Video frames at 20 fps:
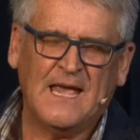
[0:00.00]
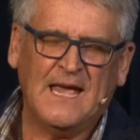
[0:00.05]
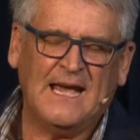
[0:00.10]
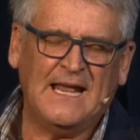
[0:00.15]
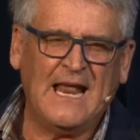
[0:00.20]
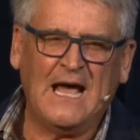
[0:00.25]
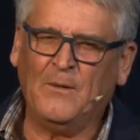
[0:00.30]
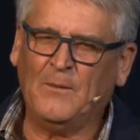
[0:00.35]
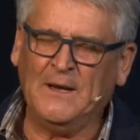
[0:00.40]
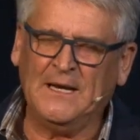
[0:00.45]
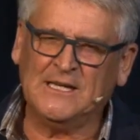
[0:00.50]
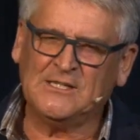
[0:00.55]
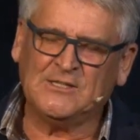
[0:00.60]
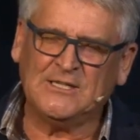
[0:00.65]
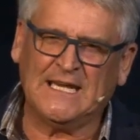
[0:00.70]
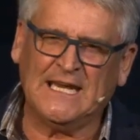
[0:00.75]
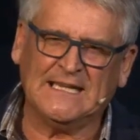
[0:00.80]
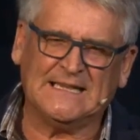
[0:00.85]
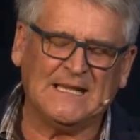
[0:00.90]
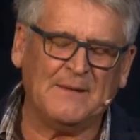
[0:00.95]
And I want us
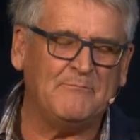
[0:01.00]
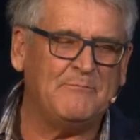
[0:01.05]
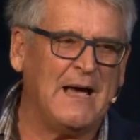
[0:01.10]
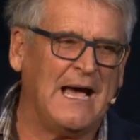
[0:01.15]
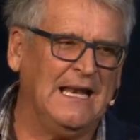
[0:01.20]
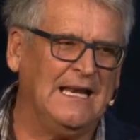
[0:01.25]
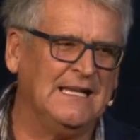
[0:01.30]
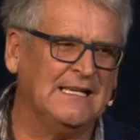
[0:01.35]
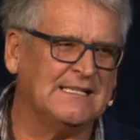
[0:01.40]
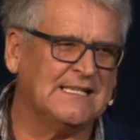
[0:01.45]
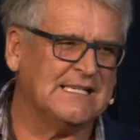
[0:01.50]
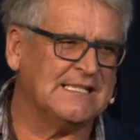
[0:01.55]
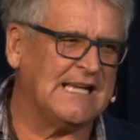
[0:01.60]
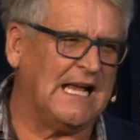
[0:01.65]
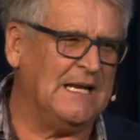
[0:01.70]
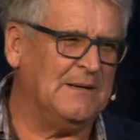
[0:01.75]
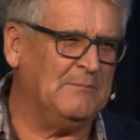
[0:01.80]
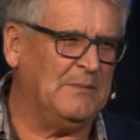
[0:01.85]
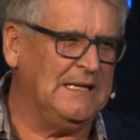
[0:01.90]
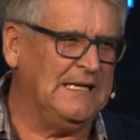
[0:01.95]
to get the balance as
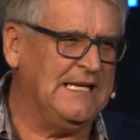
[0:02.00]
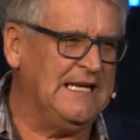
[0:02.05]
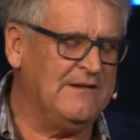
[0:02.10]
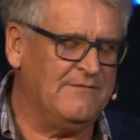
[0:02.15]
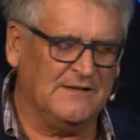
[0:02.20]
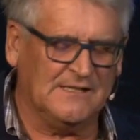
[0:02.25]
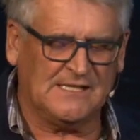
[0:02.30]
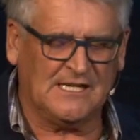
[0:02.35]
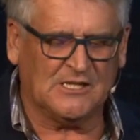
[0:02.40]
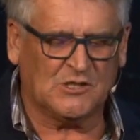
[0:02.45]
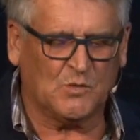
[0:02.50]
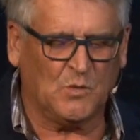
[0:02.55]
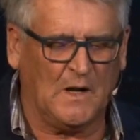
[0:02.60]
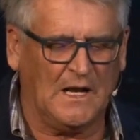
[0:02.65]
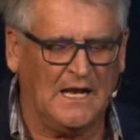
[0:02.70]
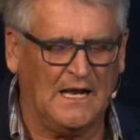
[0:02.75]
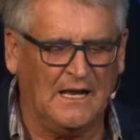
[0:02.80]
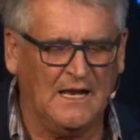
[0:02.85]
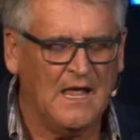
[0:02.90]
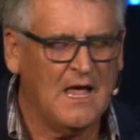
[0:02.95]
unbelievers as
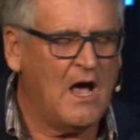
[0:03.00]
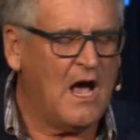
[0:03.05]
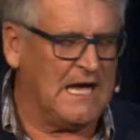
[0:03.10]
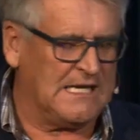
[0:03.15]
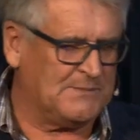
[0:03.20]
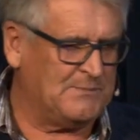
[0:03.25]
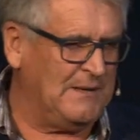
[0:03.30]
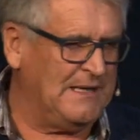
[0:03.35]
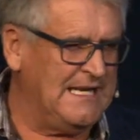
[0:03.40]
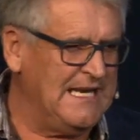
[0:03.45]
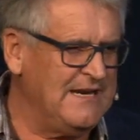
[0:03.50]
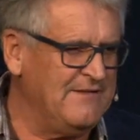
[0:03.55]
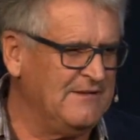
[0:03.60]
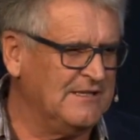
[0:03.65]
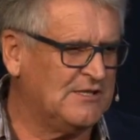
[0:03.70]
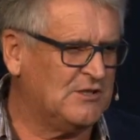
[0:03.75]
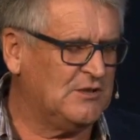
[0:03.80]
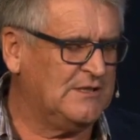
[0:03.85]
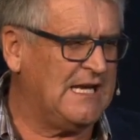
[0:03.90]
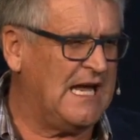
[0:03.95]
well, as
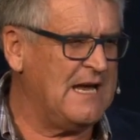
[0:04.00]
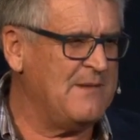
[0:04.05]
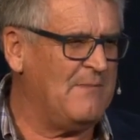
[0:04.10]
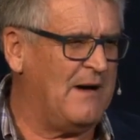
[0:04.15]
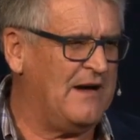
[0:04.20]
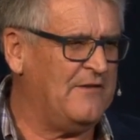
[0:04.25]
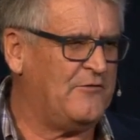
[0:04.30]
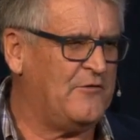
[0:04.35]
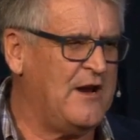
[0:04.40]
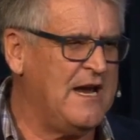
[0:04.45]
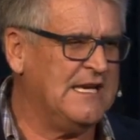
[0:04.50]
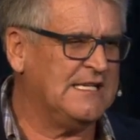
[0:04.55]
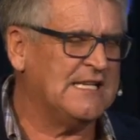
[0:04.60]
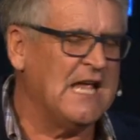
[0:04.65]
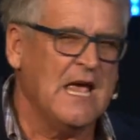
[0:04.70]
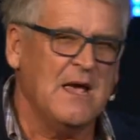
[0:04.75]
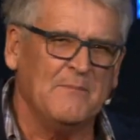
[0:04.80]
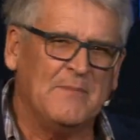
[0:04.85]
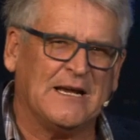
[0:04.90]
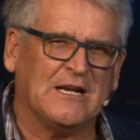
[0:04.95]
believers today, my friends,
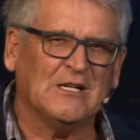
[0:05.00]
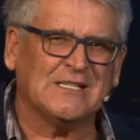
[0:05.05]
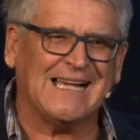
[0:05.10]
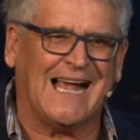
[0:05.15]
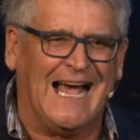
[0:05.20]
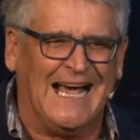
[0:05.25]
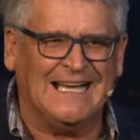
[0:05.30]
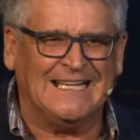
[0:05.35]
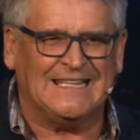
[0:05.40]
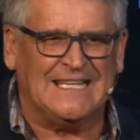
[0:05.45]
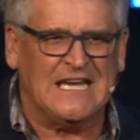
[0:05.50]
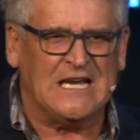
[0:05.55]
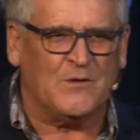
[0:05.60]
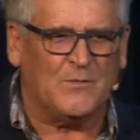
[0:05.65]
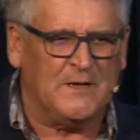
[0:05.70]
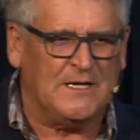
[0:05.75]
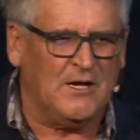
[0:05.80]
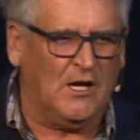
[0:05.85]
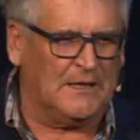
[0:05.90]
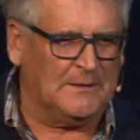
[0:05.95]
because I think
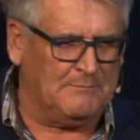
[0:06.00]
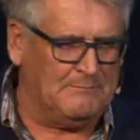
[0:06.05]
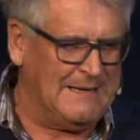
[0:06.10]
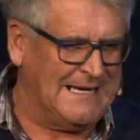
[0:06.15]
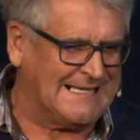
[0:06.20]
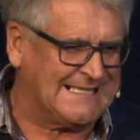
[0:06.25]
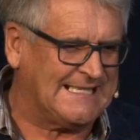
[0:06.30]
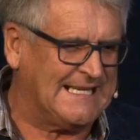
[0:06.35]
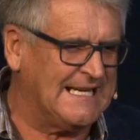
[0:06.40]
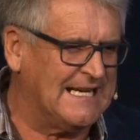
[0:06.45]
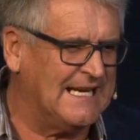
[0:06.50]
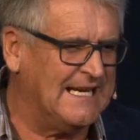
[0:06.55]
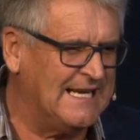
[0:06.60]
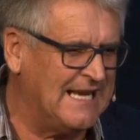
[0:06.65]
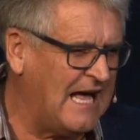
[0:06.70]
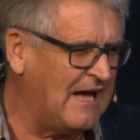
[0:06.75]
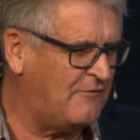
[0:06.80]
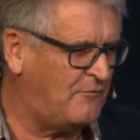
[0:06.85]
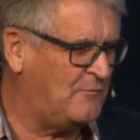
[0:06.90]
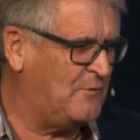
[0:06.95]
we're not mixing
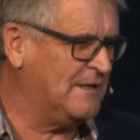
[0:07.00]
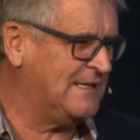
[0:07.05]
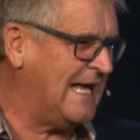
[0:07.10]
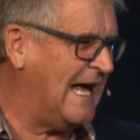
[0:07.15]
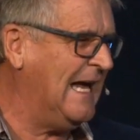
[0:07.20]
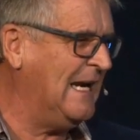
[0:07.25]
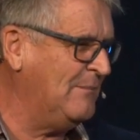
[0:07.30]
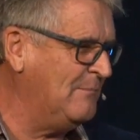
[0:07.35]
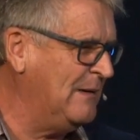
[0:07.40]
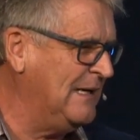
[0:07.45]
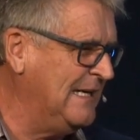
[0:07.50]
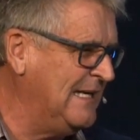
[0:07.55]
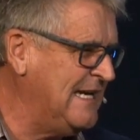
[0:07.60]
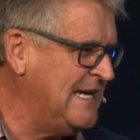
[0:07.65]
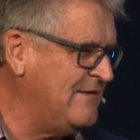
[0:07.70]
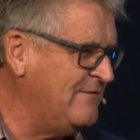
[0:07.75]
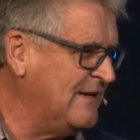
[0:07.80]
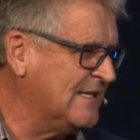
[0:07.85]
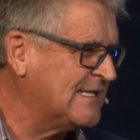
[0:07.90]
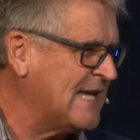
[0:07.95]
enough with
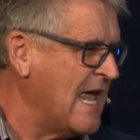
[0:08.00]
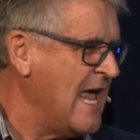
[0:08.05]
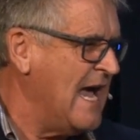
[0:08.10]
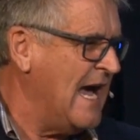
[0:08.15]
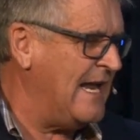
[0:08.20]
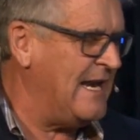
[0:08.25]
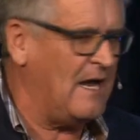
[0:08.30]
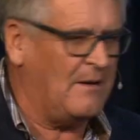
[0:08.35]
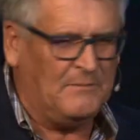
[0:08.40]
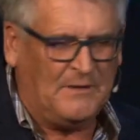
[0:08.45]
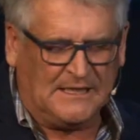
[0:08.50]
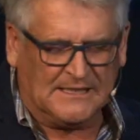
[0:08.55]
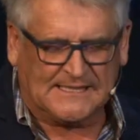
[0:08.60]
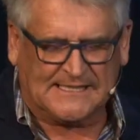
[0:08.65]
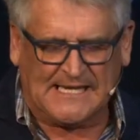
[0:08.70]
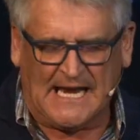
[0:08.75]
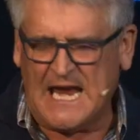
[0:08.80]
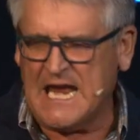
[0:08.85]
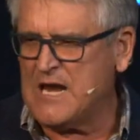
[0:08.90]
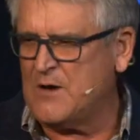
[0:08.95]
unbelievers. And I'm not
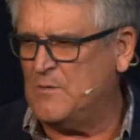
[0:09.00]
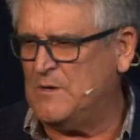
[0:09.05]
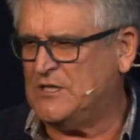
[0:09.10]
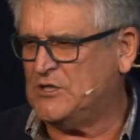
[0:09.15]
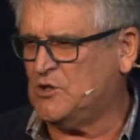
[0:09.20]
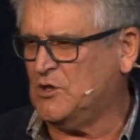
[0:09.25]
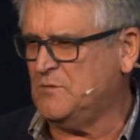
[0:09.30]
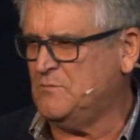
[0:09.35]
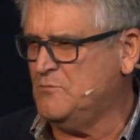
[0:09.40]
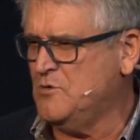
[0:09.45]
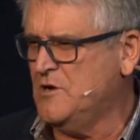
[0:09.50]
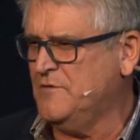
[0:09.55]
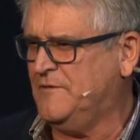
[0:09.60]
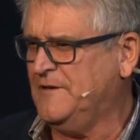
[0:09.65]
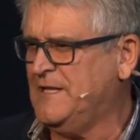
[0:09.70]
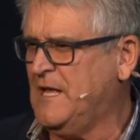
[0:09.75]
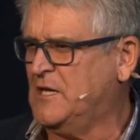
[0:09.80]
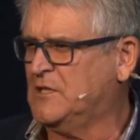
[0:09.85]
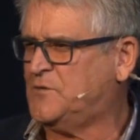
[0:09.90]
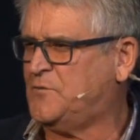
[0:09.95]
saying we should move
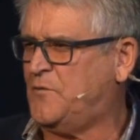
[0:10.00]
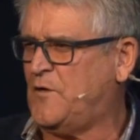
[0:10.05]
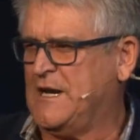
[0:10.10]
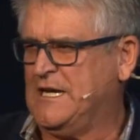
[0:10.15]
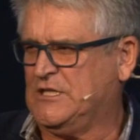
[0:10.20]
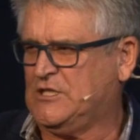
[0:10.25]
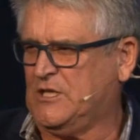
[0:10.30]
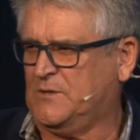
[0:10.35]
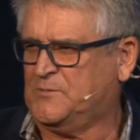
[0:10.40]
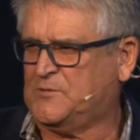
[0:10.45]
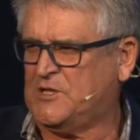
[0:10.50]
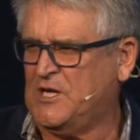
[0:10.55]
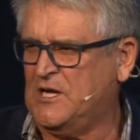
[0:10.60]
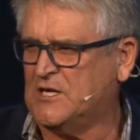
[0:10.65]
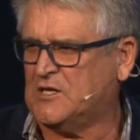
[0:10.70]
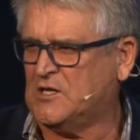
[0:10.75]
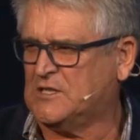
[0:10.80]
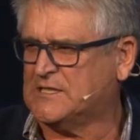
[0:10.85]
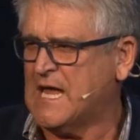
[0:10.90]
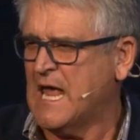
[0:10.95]
in those friendship
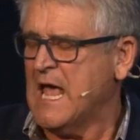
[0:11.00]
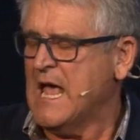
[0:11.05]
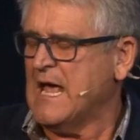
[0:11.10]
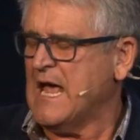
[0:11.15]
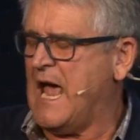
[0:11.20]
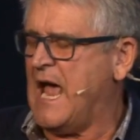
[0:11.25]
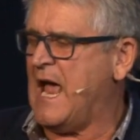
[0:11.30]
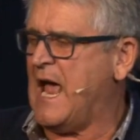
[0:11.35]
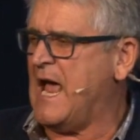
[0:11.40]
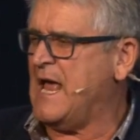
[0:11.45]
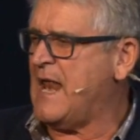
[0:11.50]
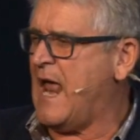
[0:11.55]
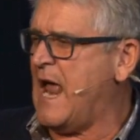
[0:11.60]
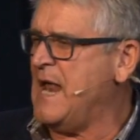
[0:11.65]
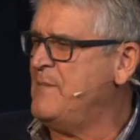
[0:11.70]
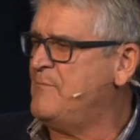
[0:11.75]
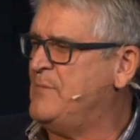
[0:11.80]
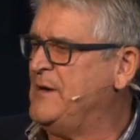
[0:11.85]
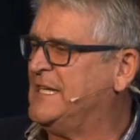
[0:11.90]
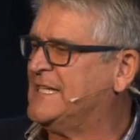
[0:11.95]
circles
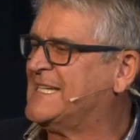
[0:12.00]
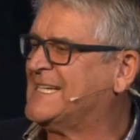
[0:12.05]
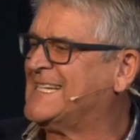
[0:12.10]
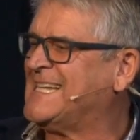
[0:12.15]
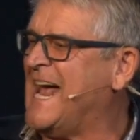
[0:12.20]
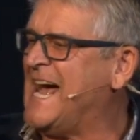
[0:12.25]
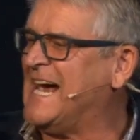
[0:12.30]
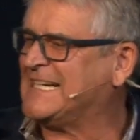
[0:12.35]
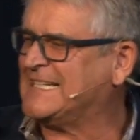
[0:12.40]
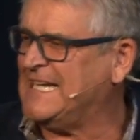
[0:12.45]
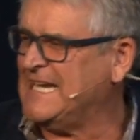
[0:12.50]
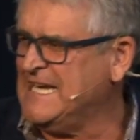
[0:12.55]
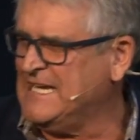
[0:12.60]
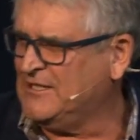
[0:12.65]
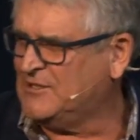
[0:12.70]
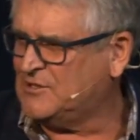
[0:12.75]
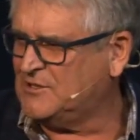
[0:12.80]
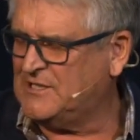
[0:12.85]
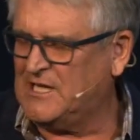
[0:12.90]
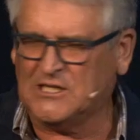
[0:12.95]
and be sucked
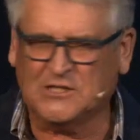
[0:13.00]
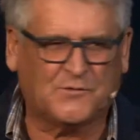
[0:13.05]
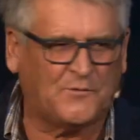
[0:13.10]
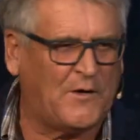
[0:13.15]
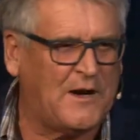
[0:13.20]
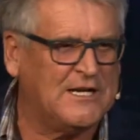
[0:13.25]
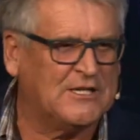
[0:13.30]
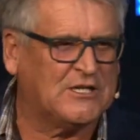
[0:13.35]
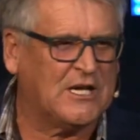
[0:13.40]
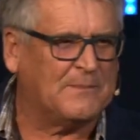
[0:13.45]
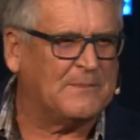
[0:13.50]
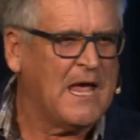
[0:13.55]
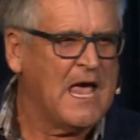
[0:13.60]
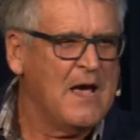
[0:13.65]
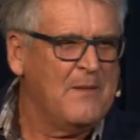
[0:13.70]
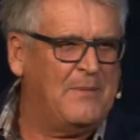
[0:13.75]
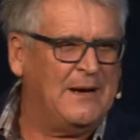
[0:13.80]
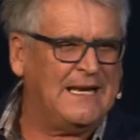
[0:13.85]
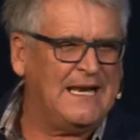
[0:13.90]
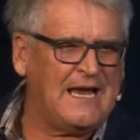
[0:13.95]
into those
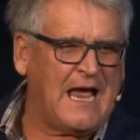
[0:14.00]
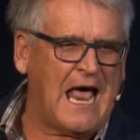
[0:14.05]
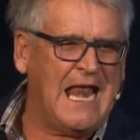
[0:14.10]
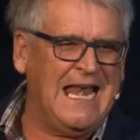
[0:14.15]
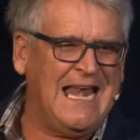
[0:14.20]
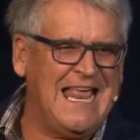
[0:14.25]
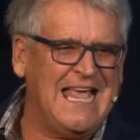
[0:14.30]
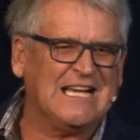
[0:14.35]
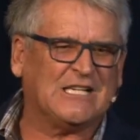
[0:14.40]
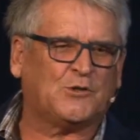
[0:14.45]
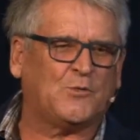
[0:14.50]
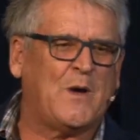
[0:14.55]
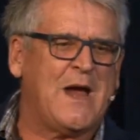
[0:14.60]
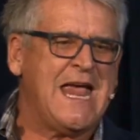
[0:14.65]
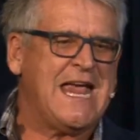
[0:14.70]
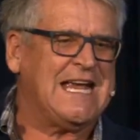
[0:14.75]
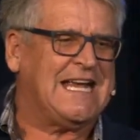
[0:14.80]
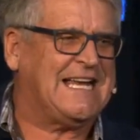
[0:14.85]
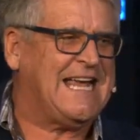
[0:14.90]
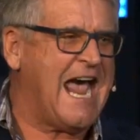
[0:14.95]
friendships, but unless
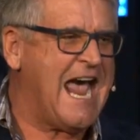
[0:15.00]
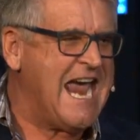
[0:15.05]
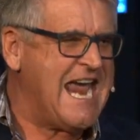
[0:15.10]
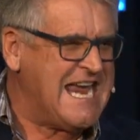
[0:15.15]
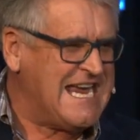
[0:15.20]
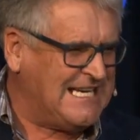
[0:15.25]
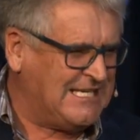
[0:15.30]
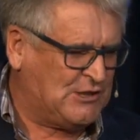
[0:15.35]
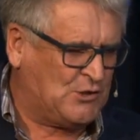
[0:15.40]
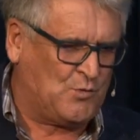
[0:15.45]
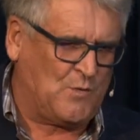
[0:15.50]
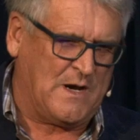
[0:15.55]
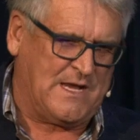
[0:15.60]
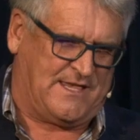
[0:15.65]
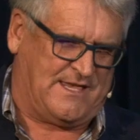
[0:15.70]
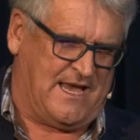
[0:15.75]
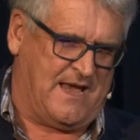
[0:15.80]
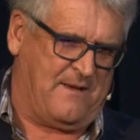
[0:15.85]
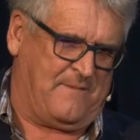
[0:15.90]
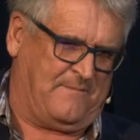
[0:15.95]
we engage with
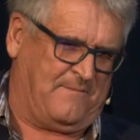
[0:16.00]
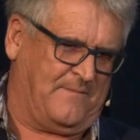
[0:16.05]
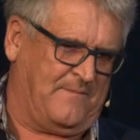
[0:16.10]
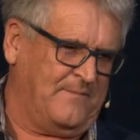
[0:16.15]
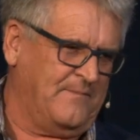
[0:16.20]
them,